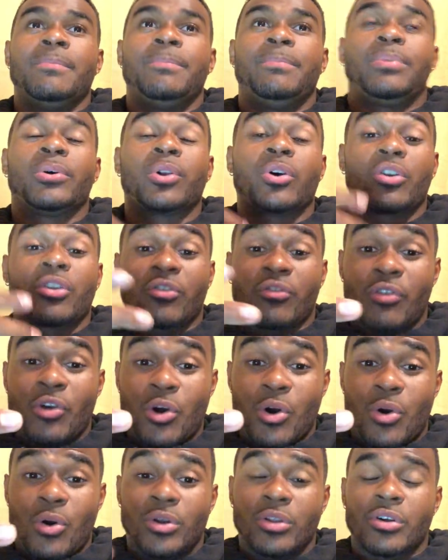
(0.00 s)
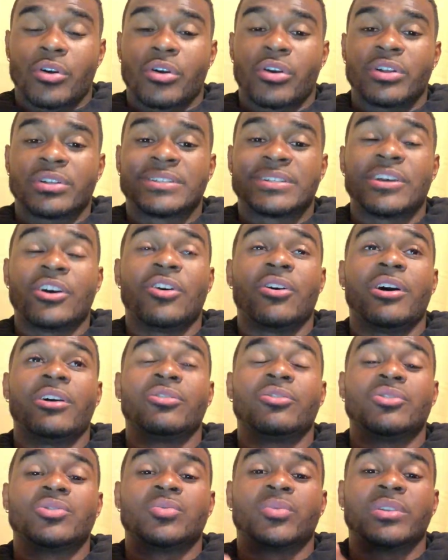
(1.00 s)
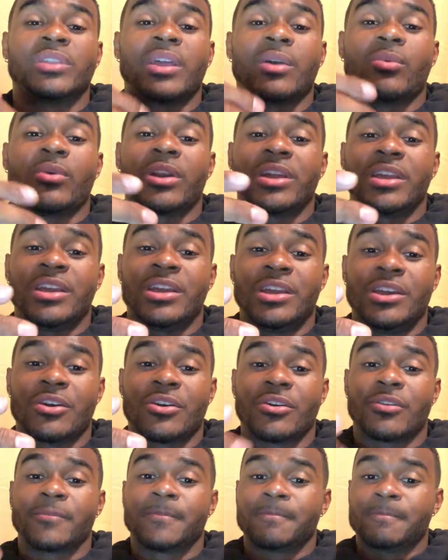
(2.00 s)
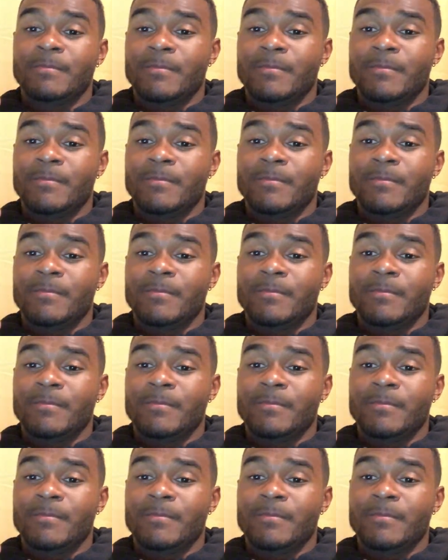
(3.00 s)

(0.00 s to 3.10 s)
put on a role or tell others what they want to hear